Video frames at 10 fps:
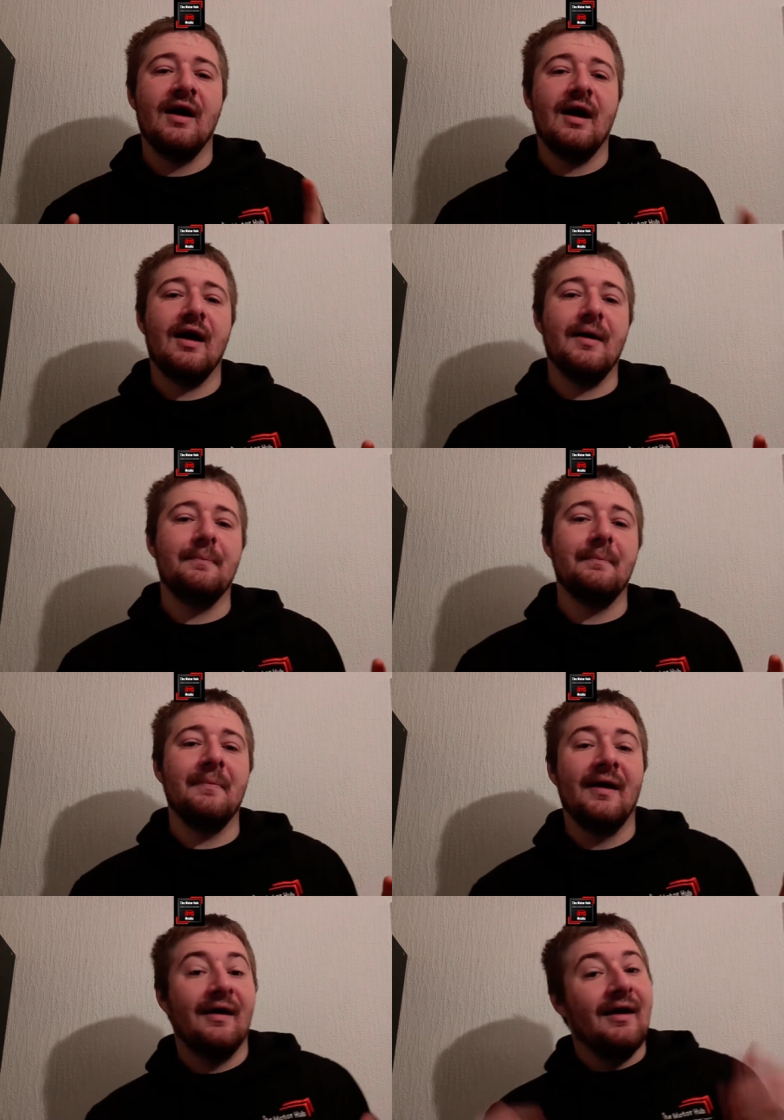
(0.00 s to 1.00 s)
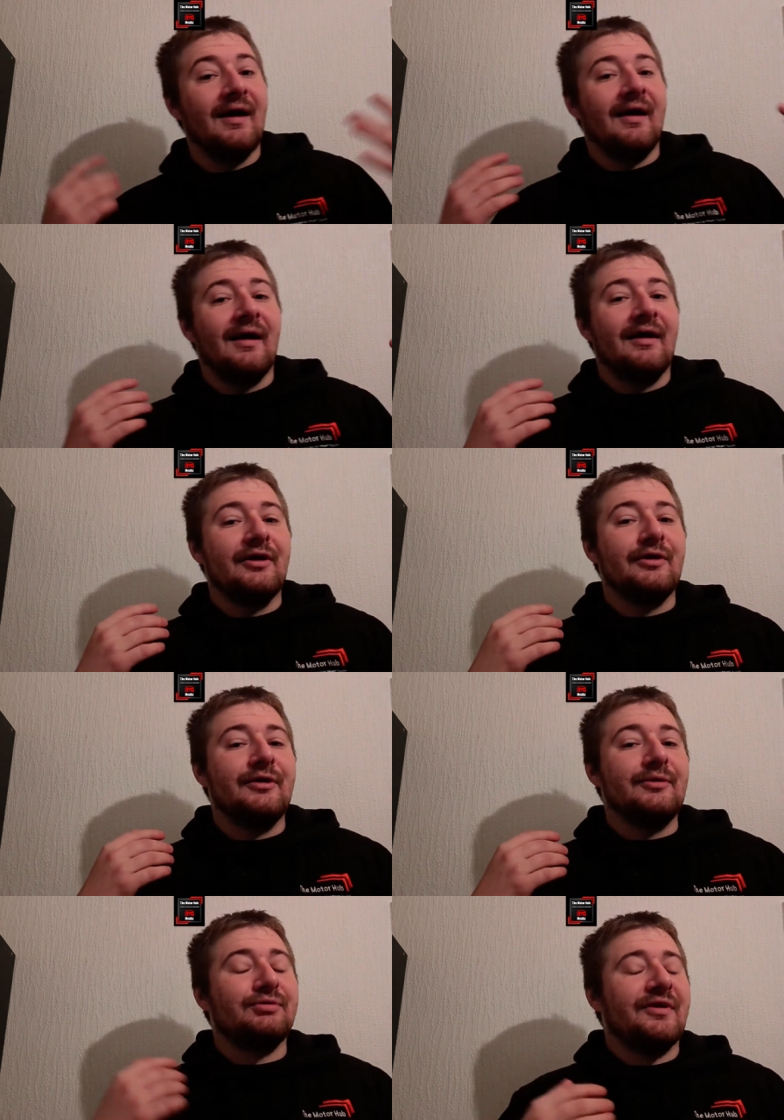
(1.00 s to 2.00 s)

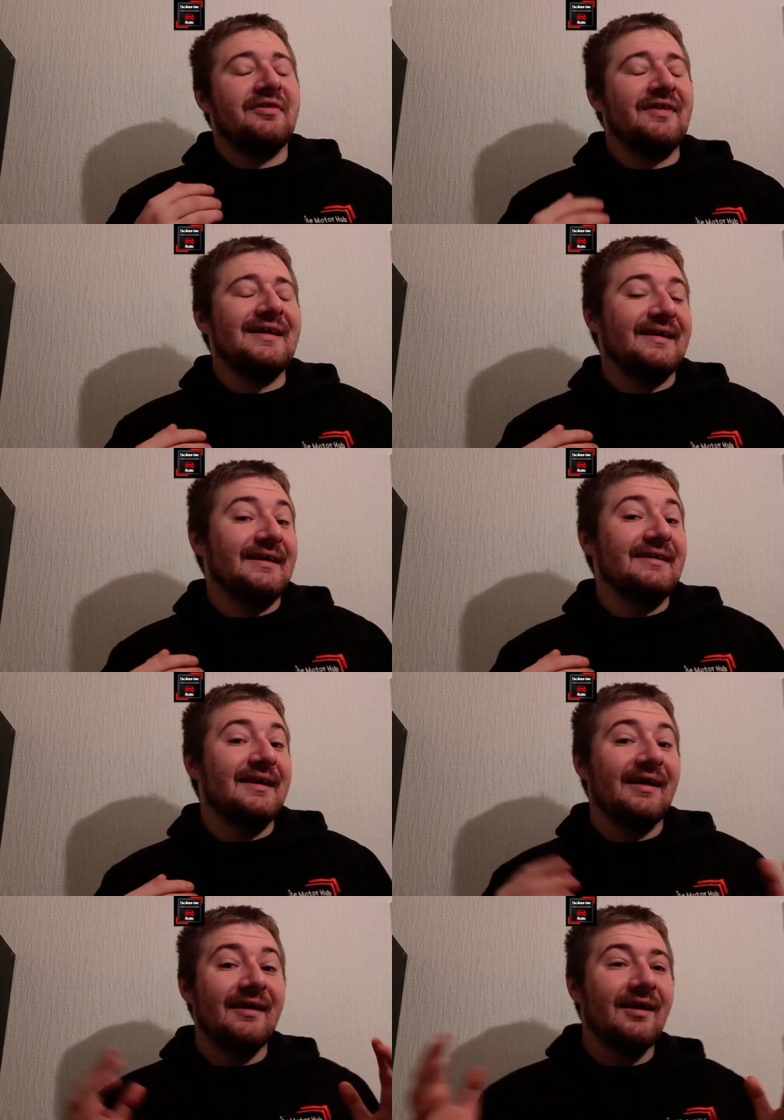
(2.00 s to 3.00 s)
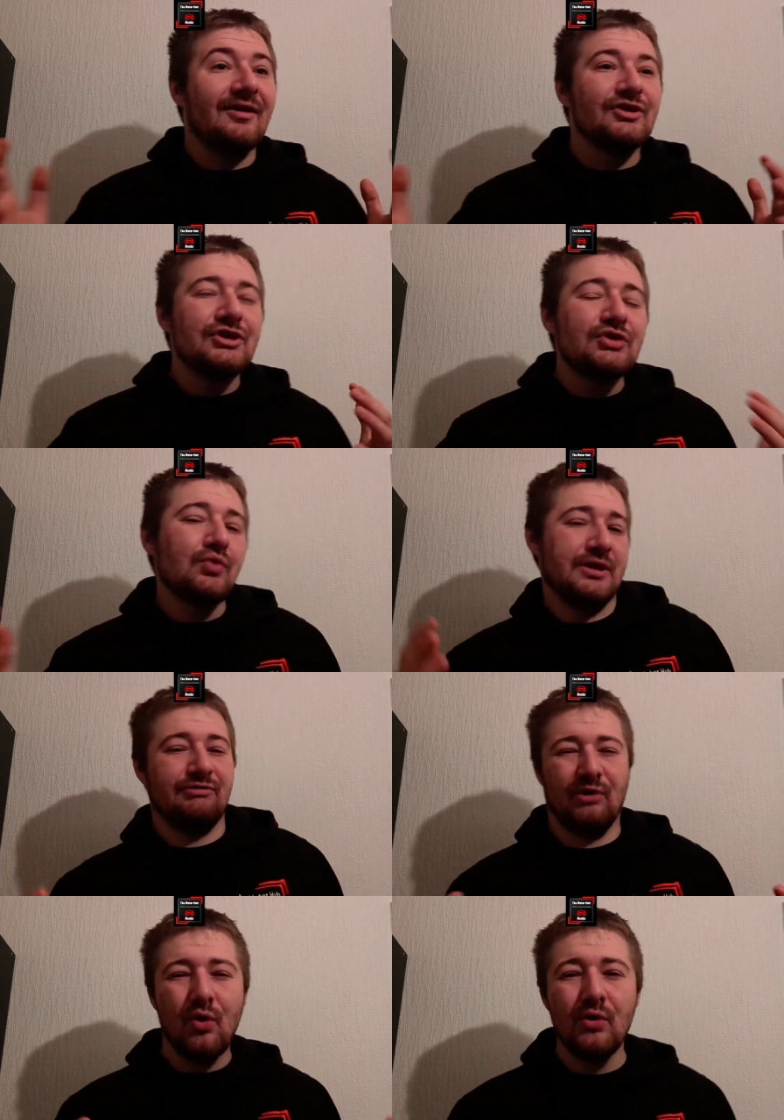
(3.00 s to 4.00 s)
You're probably thinking, surely
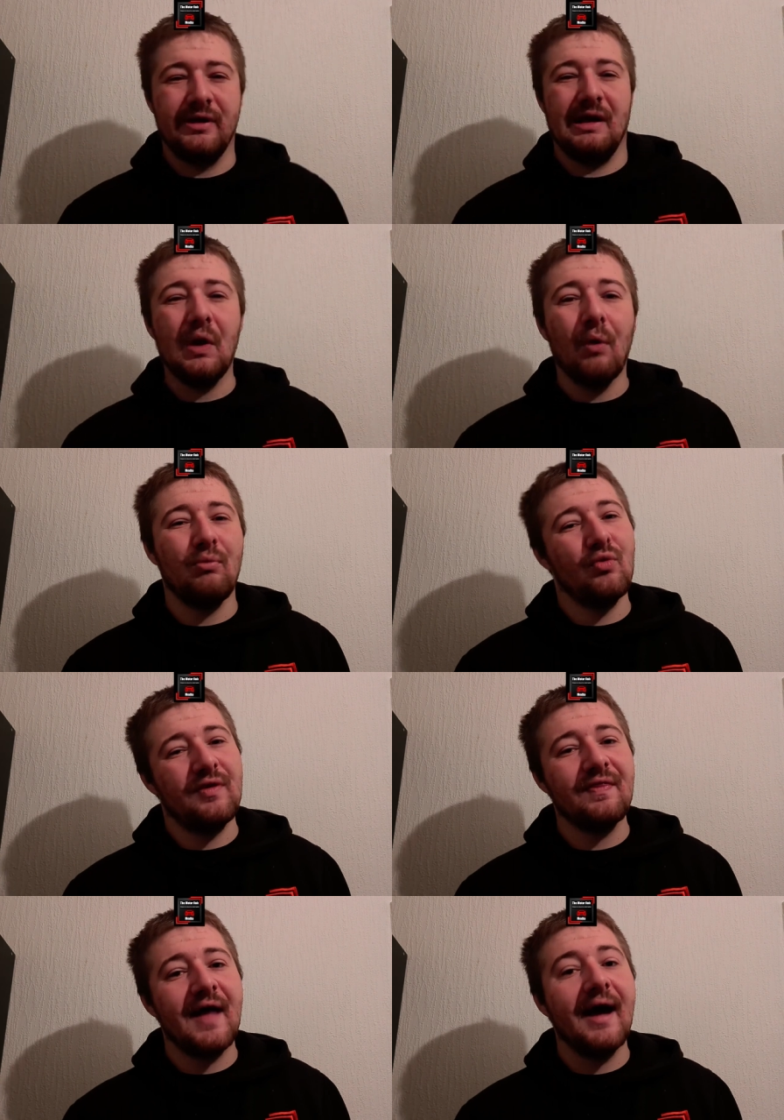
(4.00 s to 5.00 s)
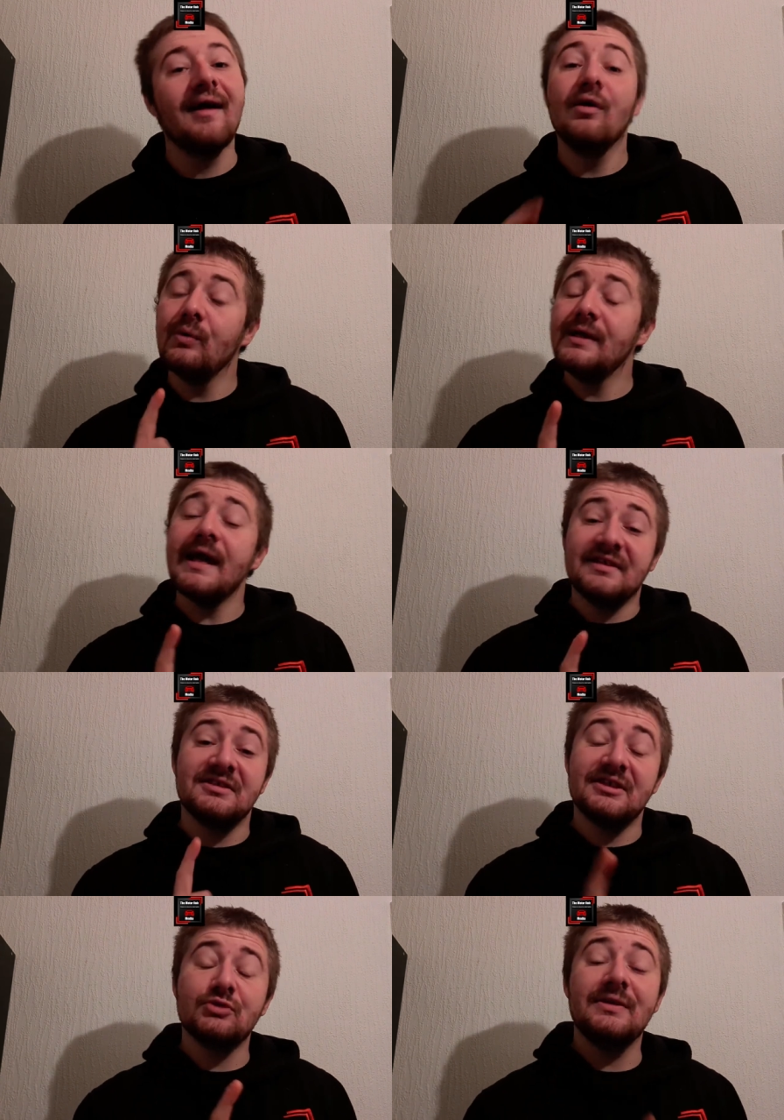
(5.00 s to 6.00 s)
you recorded a lot more than that. Well,
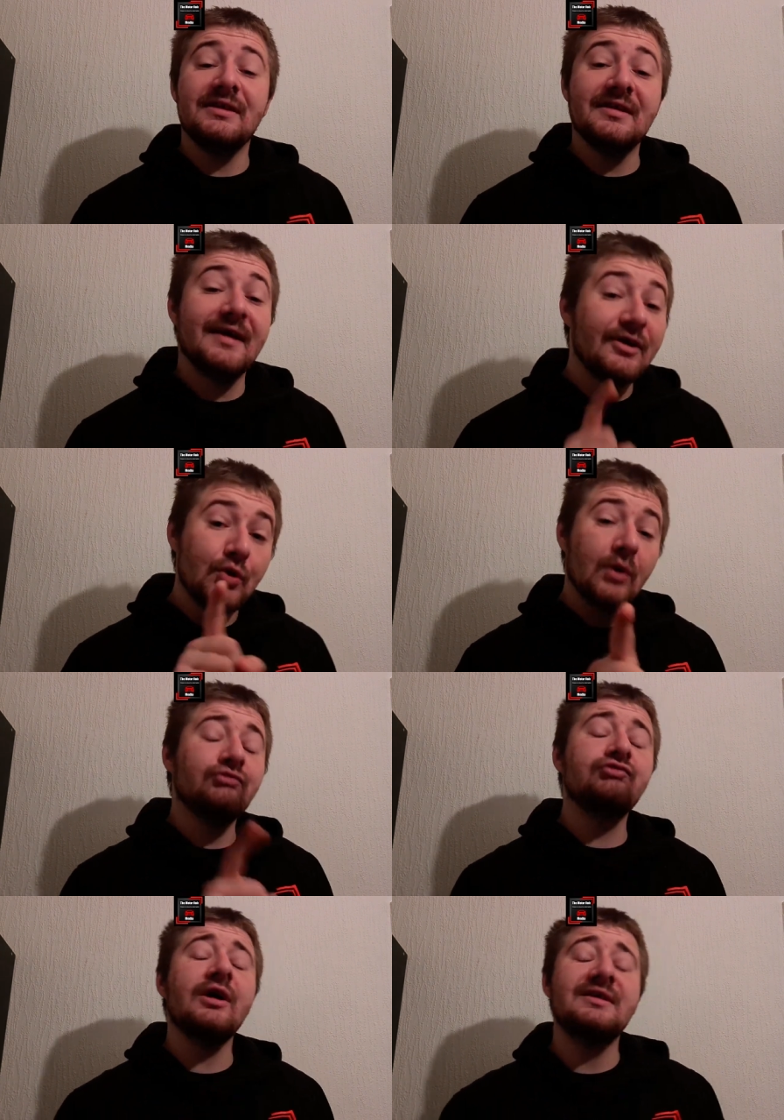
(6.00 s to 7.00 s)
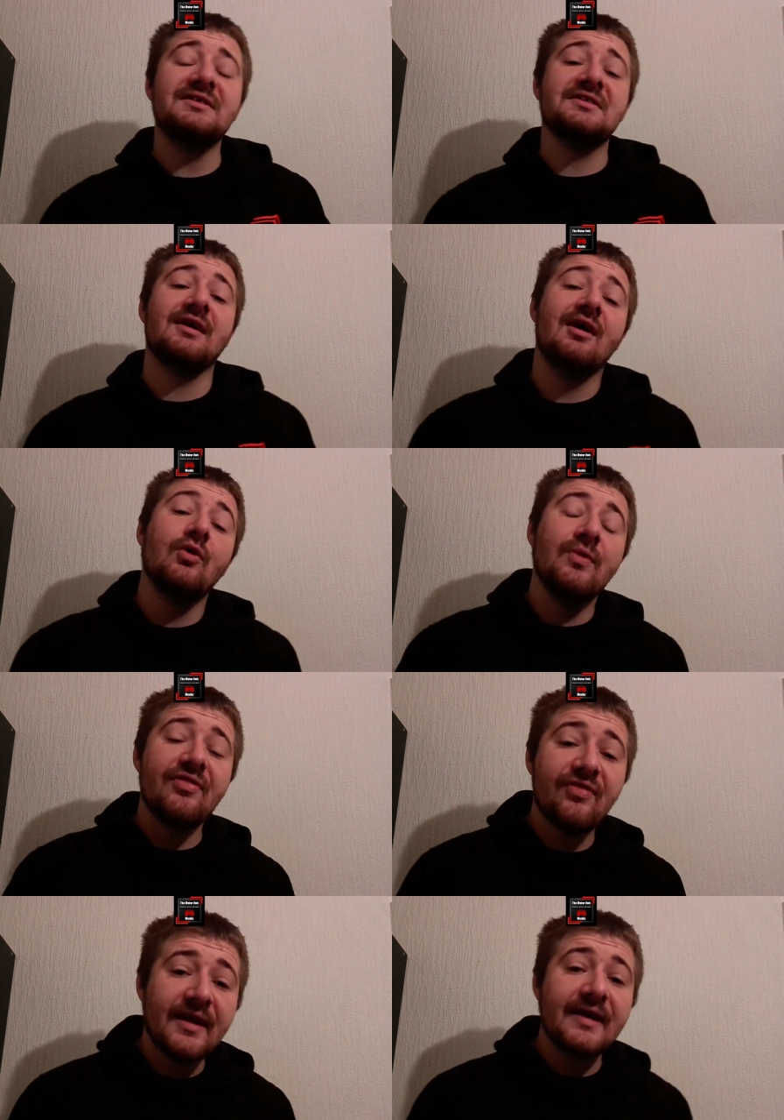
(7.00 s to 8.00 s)
yes, we did. And you are right
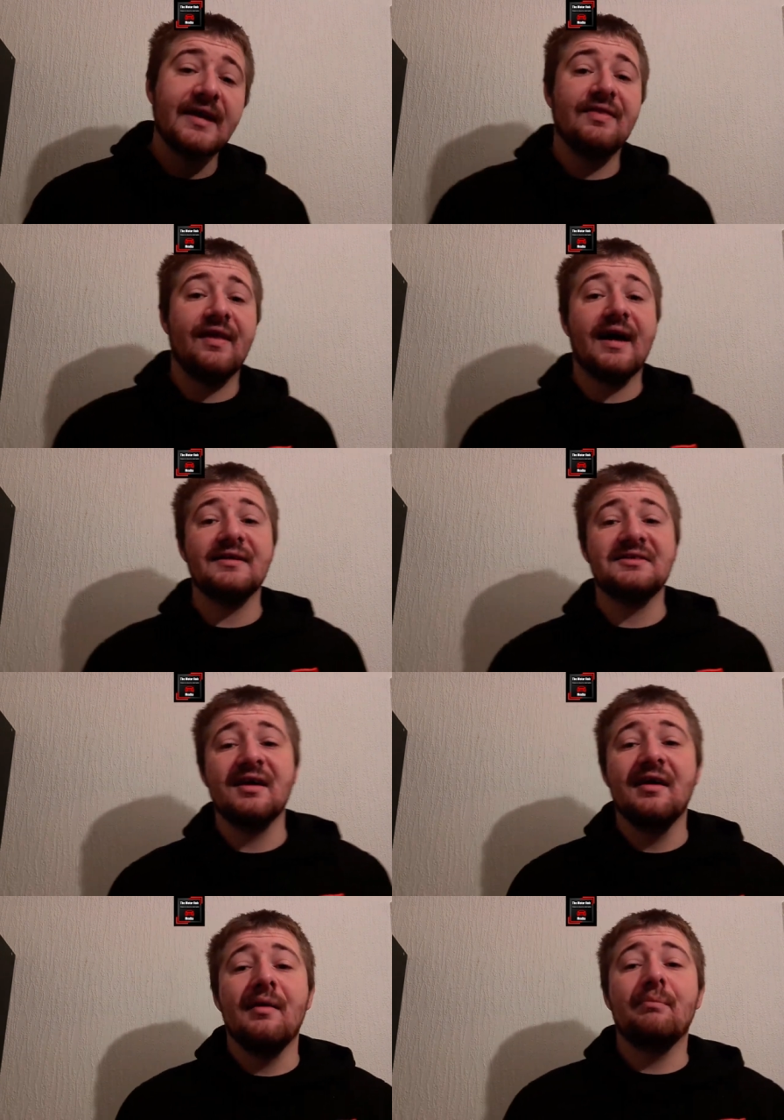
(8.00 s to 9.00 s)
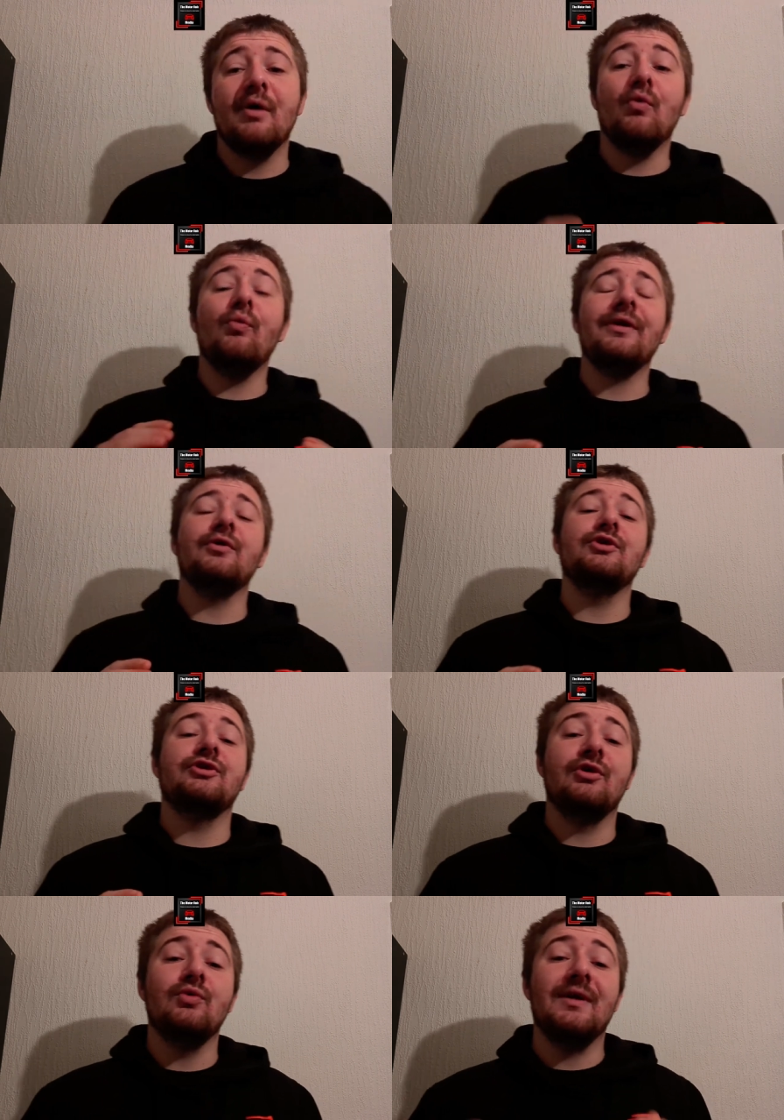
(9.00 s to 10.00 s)
with thinking that. But what we're going
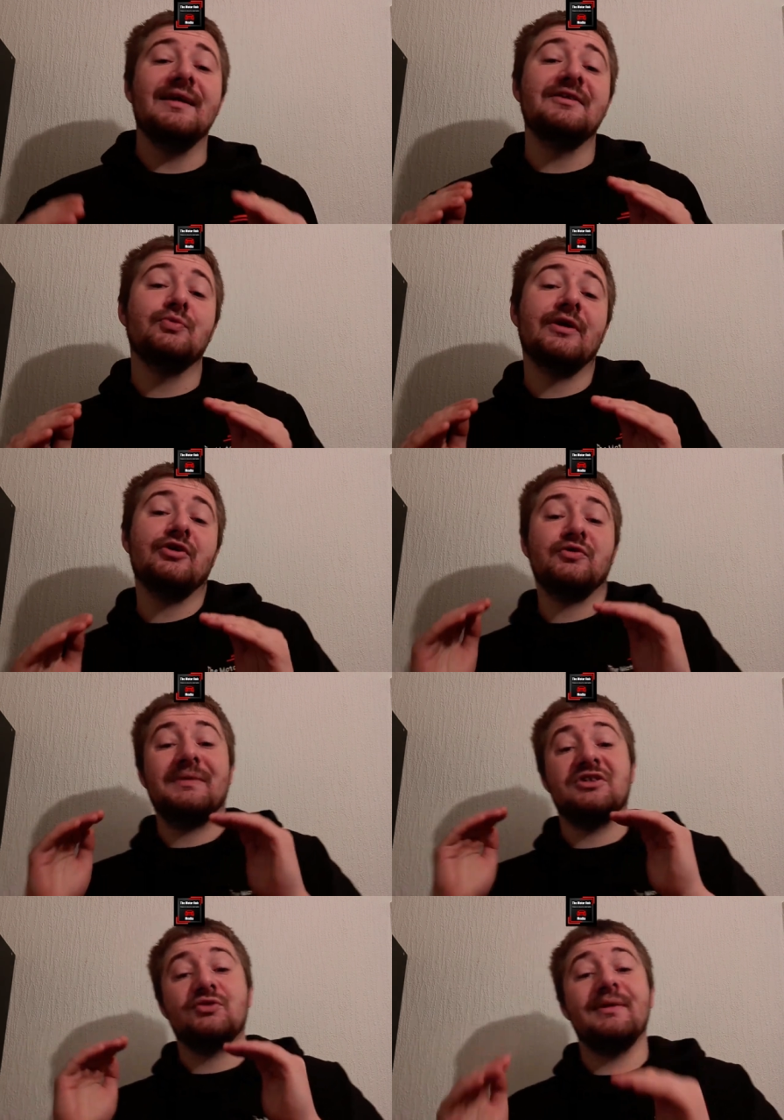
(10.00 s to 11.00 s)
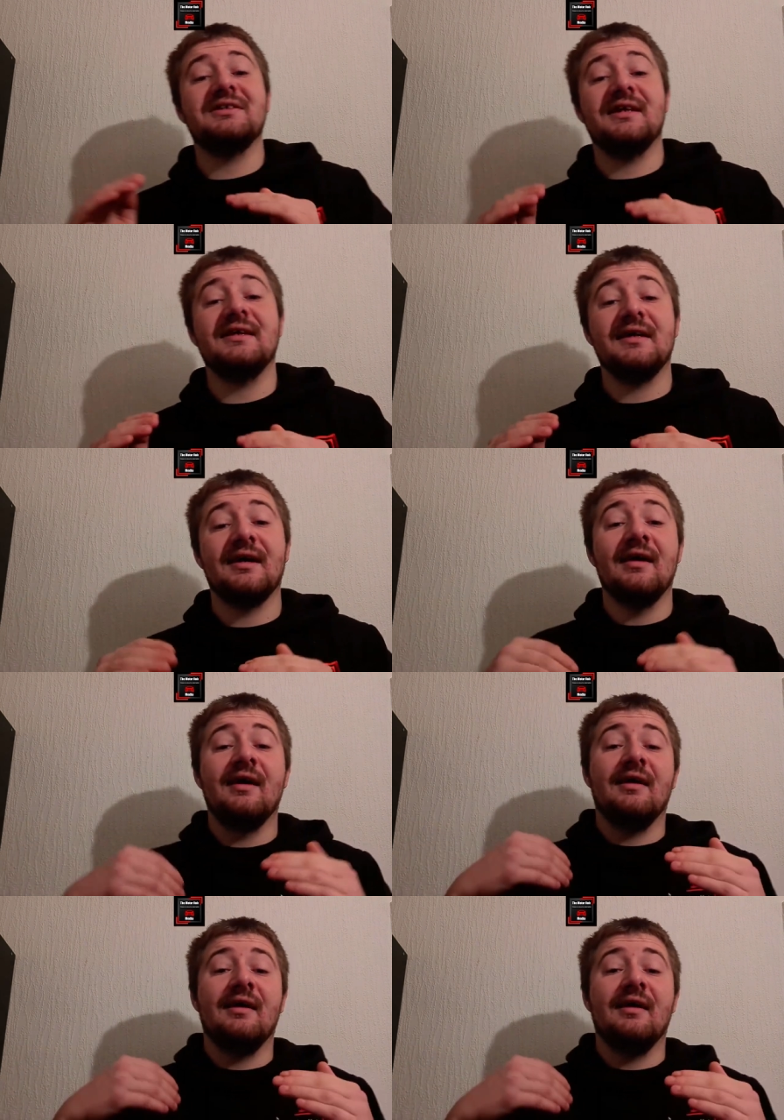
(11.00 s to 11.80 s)
to do is we're going to be splitting